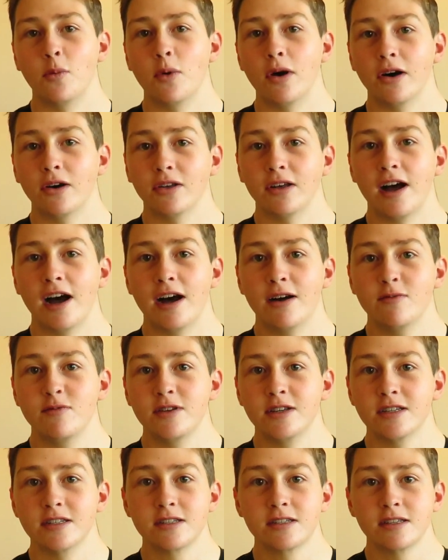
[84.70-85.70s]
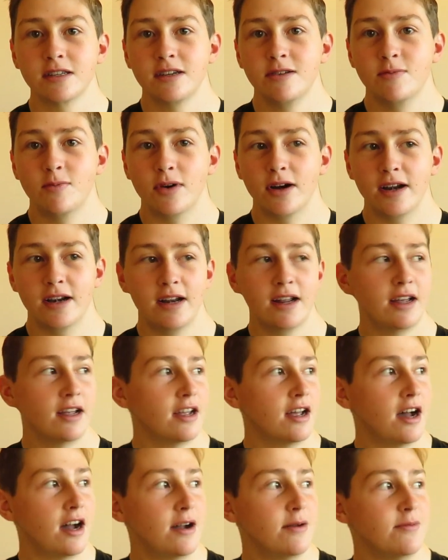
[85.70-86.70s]
well, obviously, but
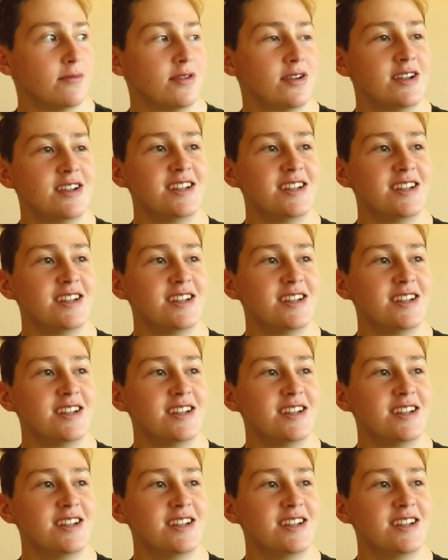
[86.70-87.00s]
I'm